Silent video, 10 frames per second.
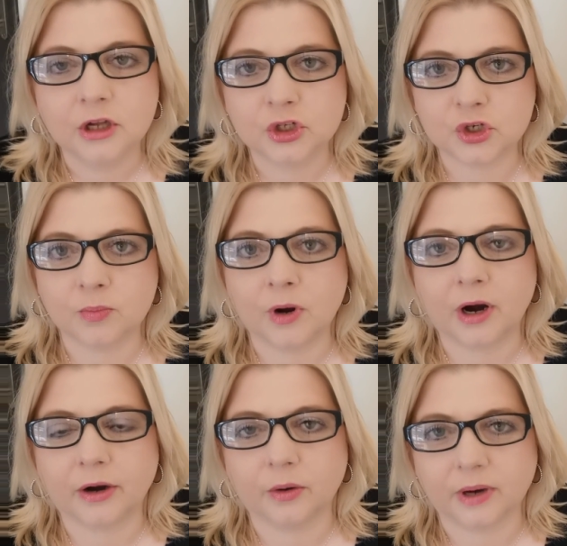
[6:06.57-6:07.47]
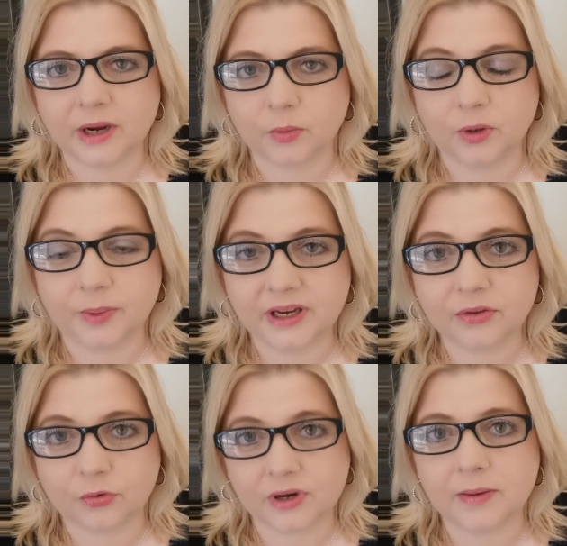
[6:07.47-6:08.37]
Tomorrow it will be
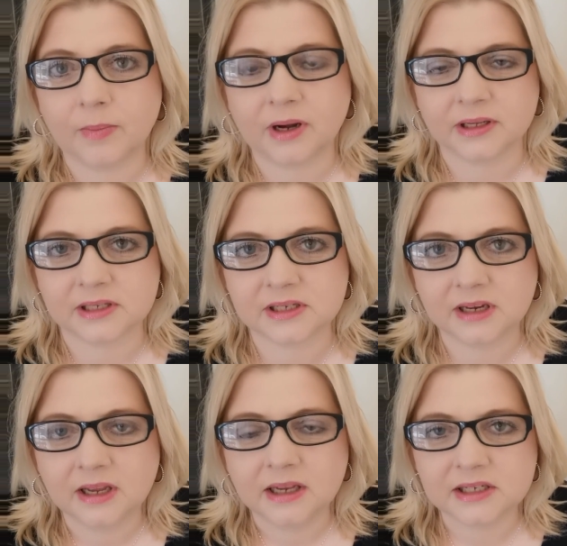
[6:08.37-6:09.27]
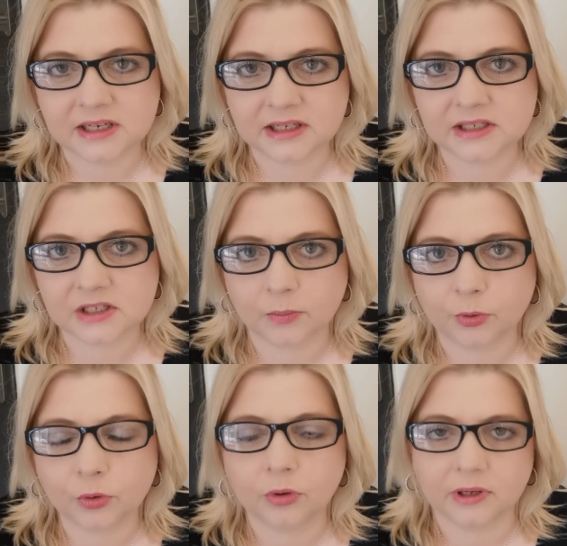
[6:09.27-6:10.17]
3 months since the
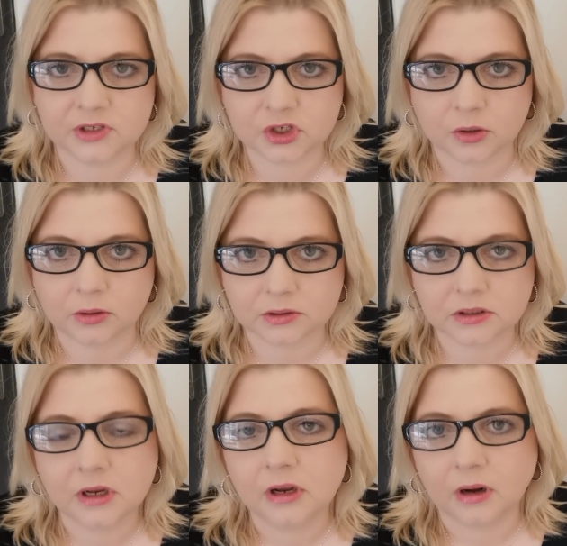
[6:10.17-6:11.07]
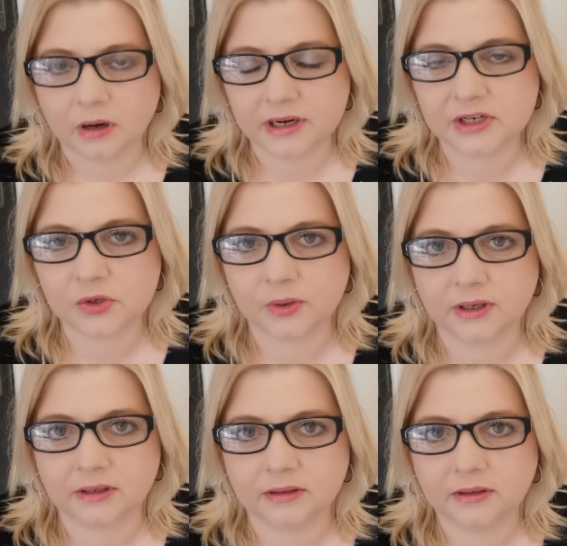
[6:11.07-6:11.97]
brutal assault on
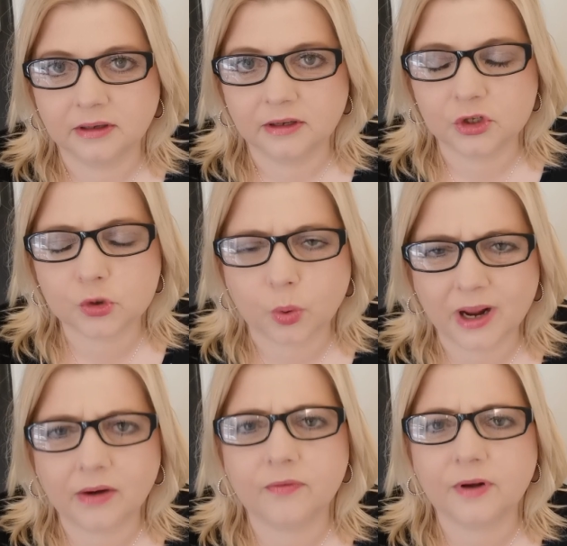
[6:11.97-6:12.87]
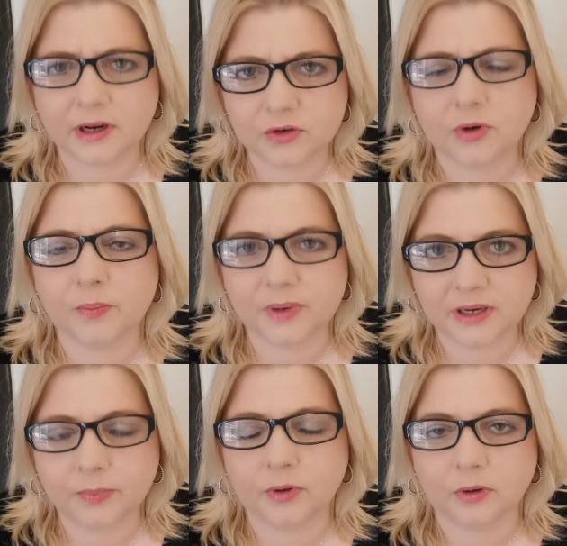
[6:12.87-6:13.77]
Israel. 1,200
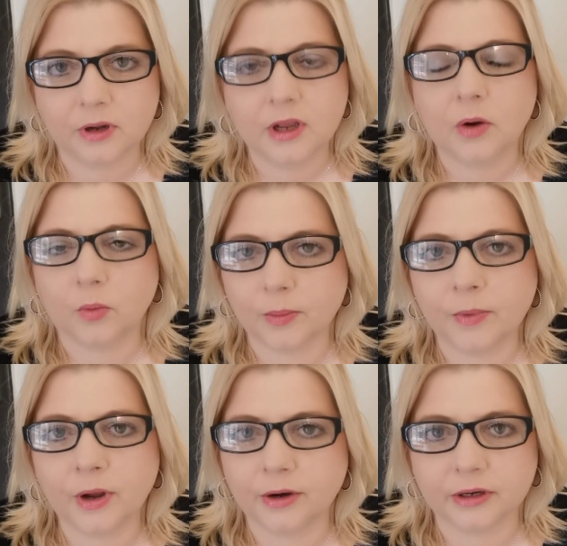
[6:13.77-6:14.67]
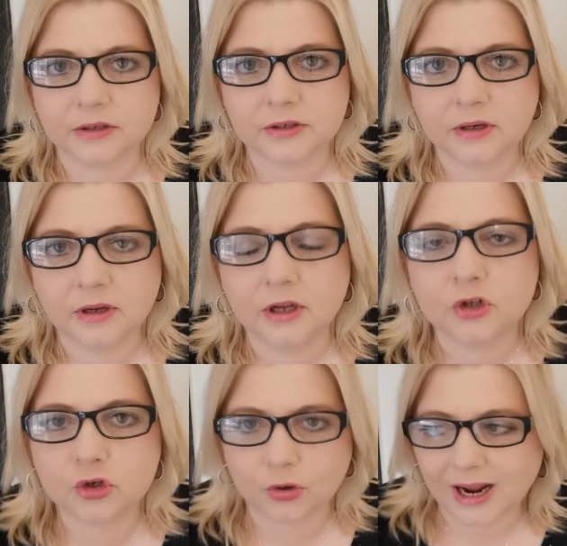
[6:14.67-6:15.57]
people were murdered.
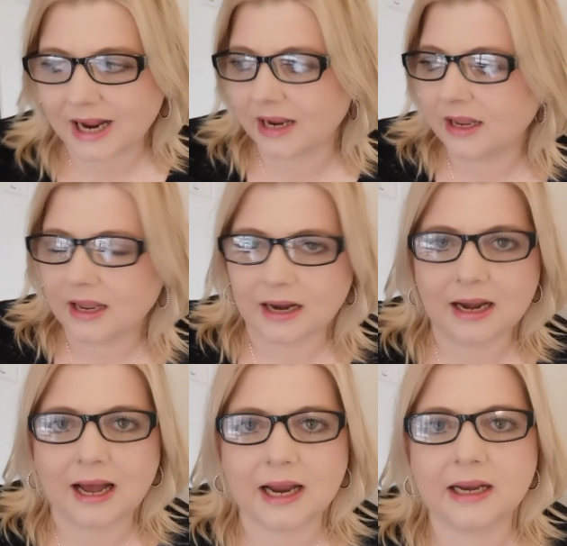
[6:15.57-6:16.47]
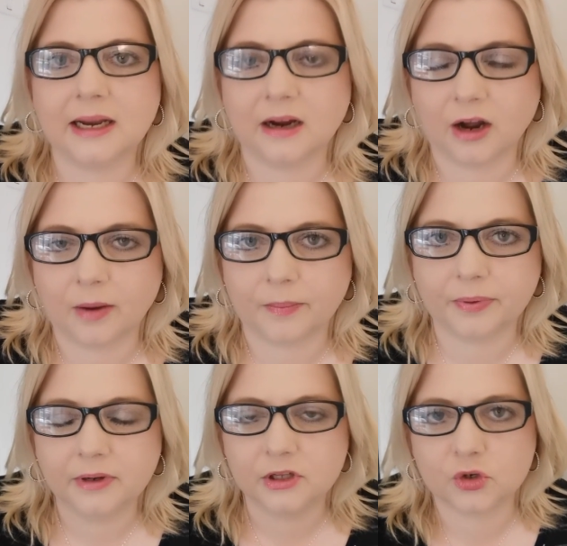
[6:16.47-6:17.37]
Try lining
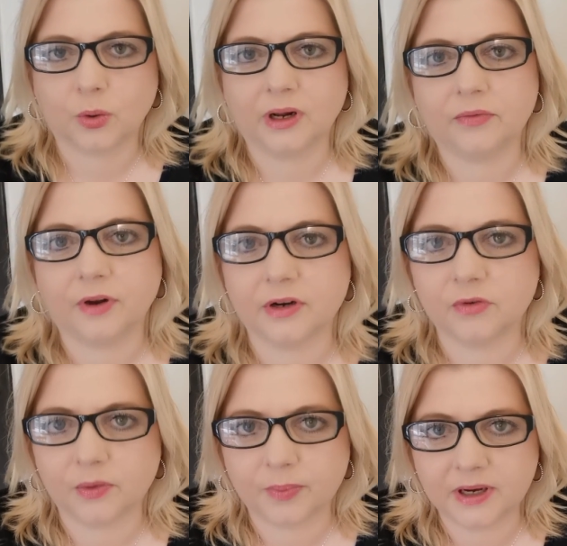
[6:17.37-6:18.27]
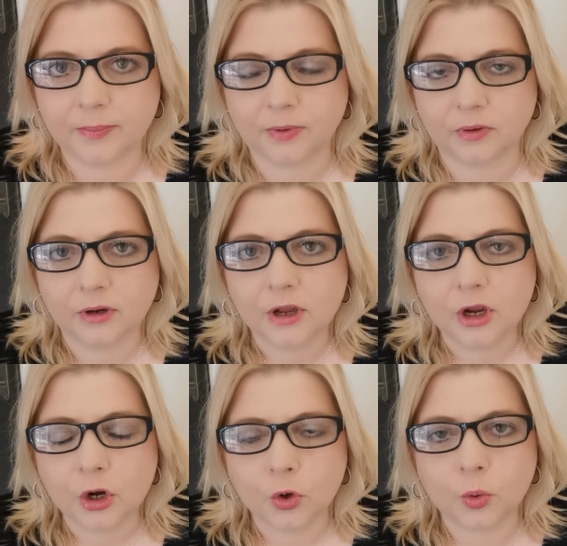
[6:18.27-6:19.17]
up 1,200 people
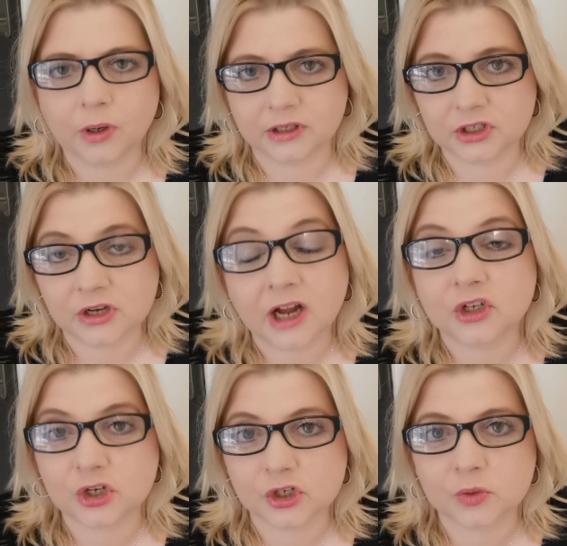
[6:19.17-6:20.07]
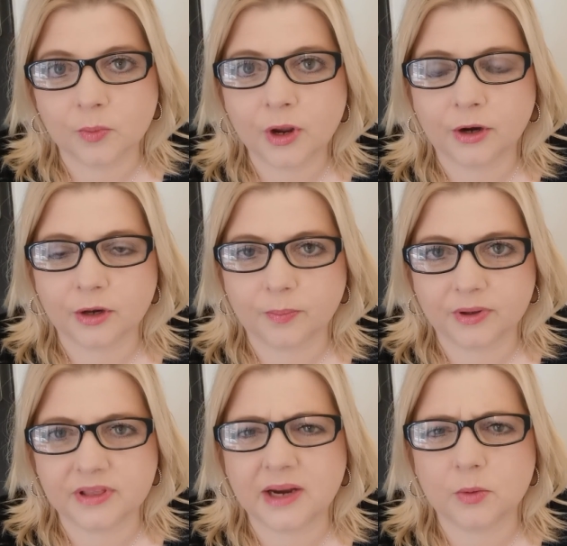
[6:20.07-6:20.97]
who was not just murdered,
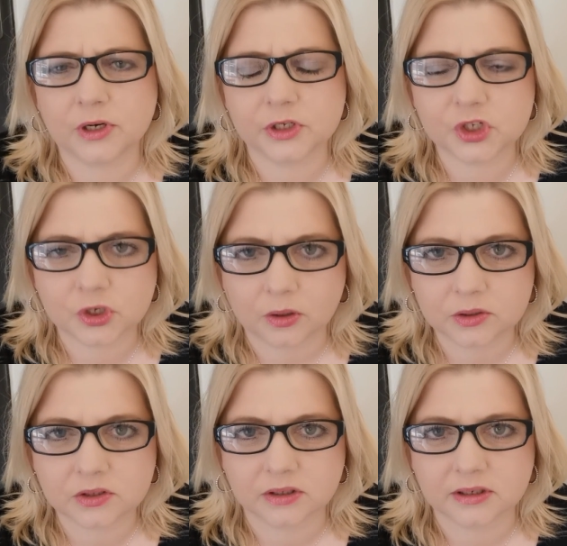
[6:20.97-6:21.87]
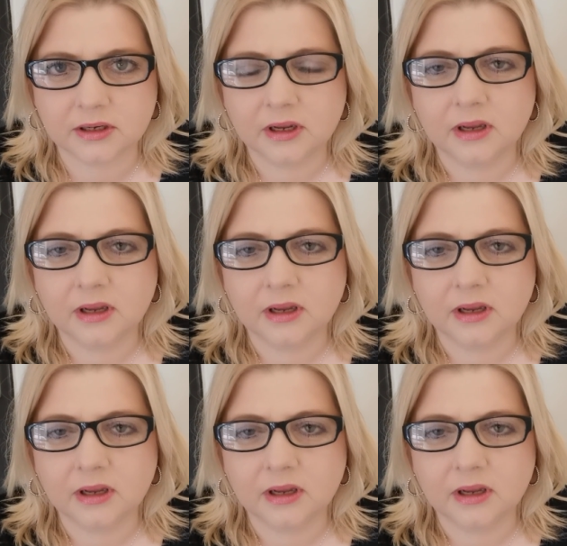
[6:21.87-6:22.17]
but they were assaulted,